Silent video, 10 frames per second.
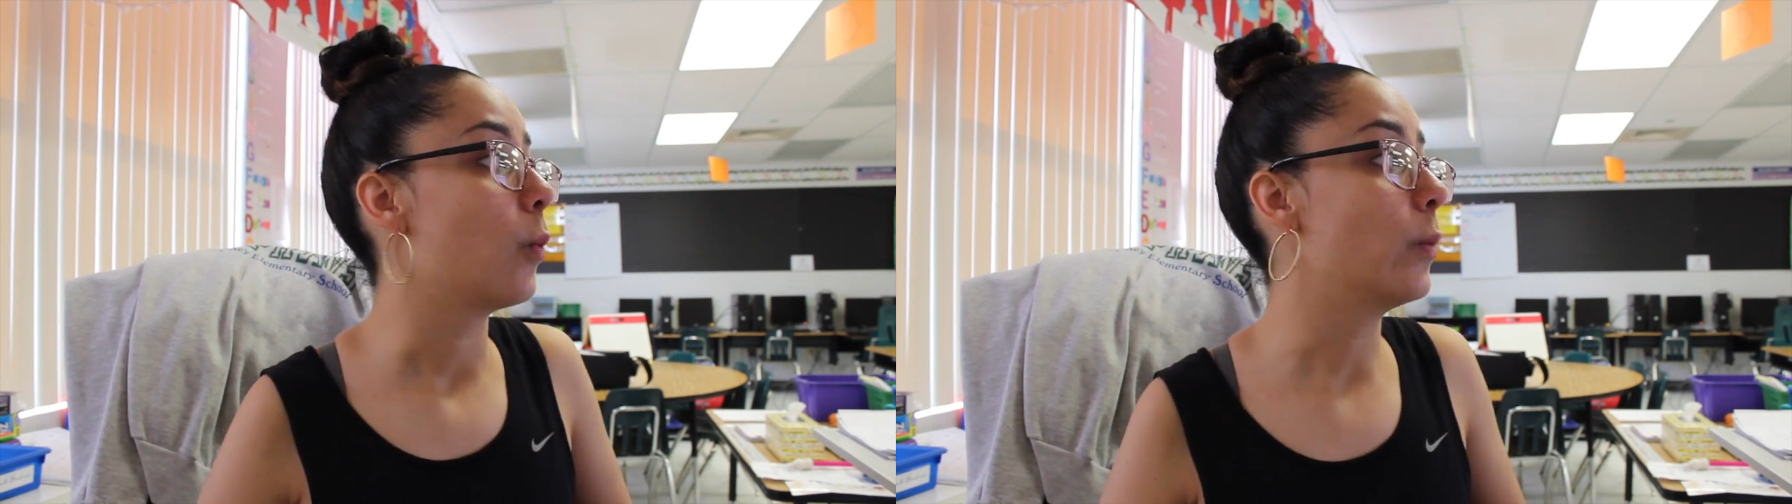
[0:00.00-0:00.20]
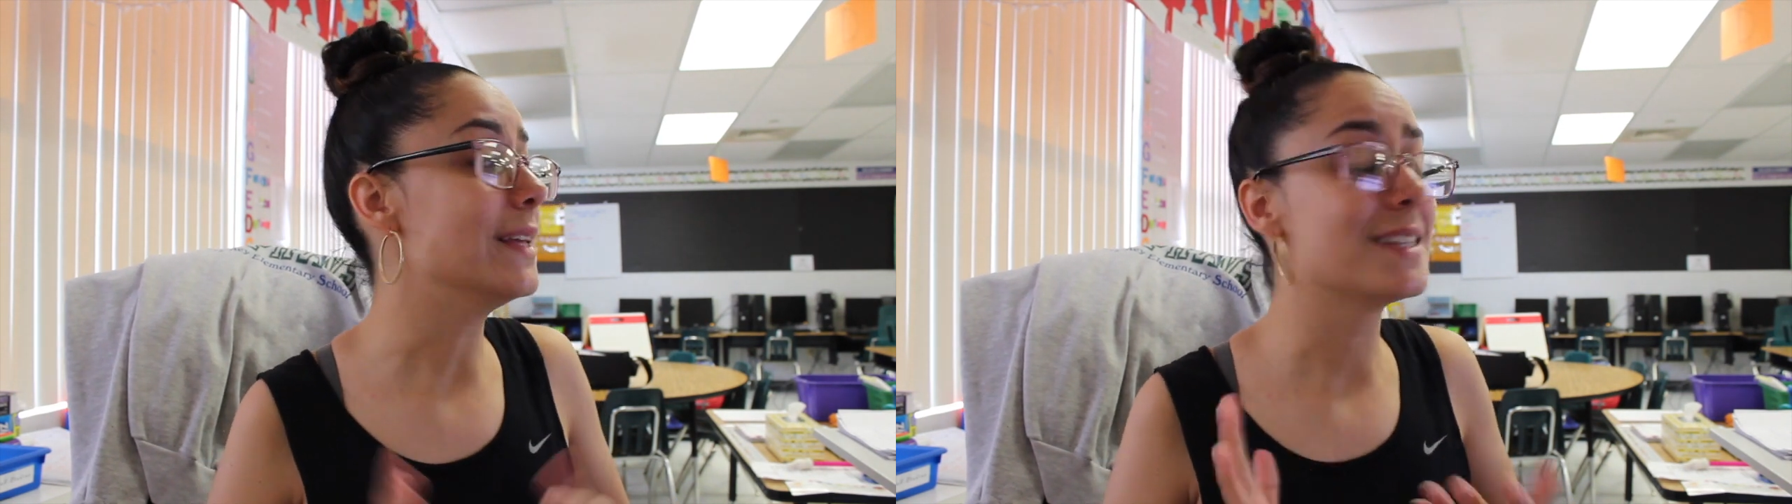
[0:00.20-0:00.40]

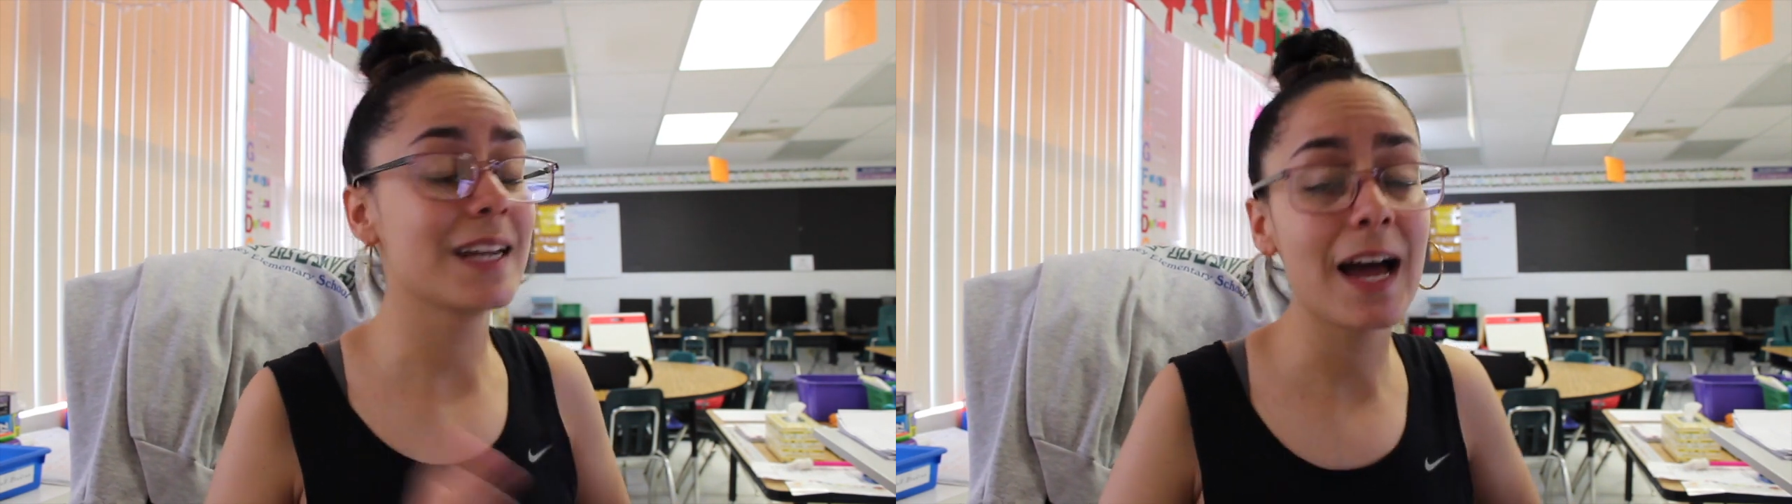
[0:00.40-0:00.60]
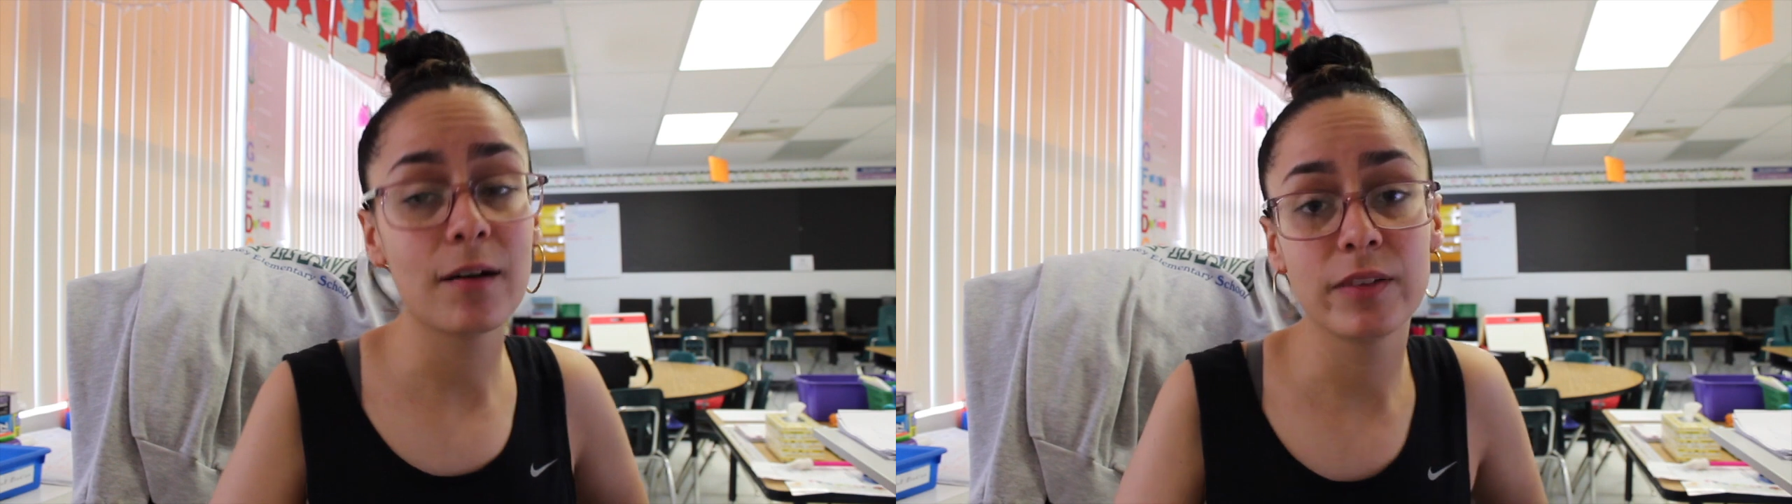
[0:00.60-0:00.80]
We
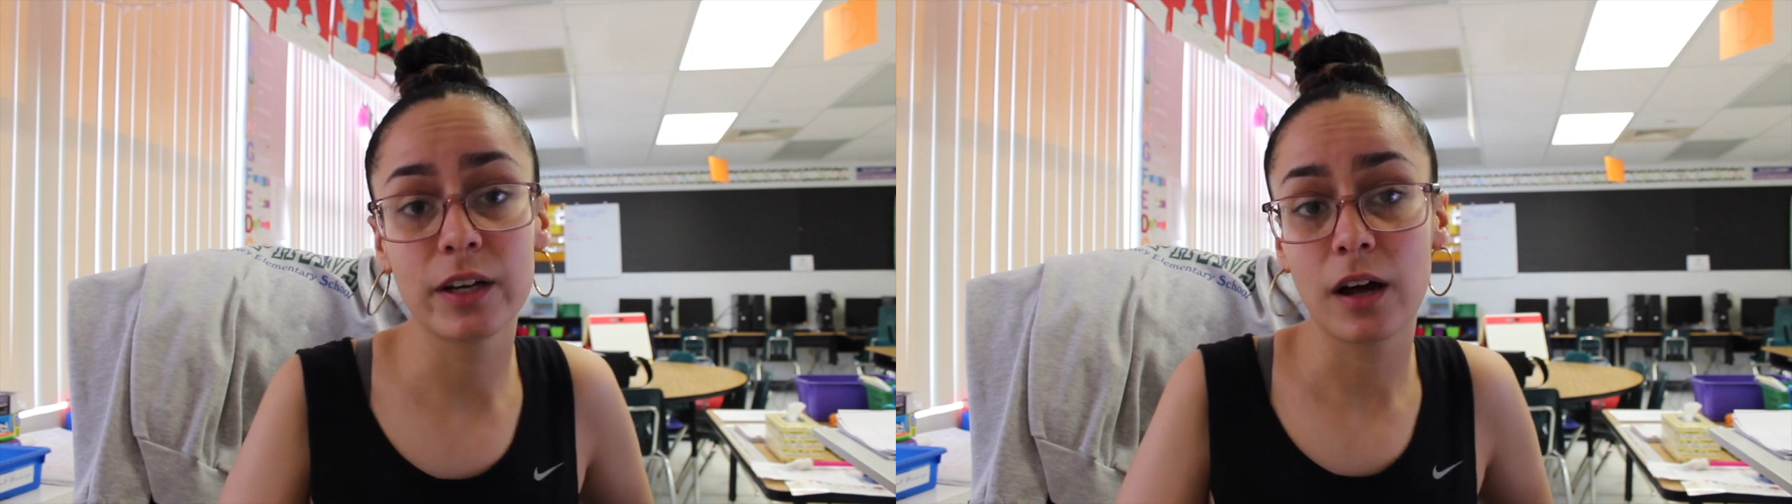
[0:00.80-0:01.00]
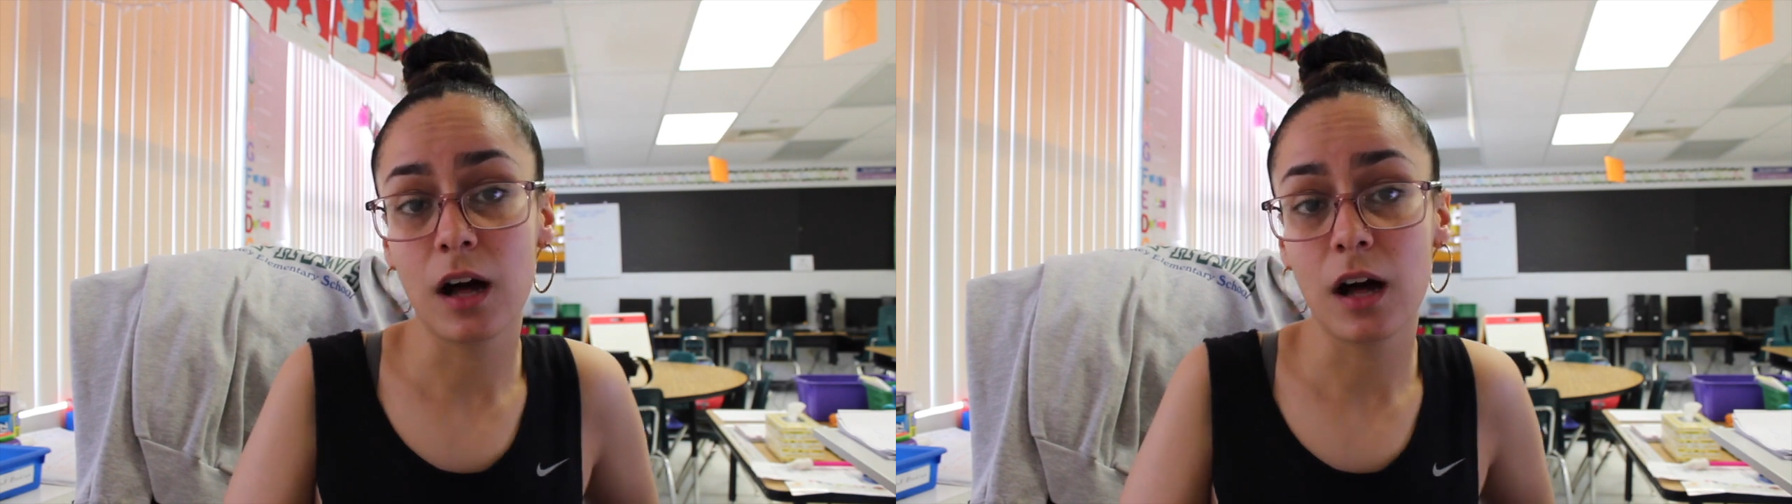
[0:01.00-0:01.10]
did have like a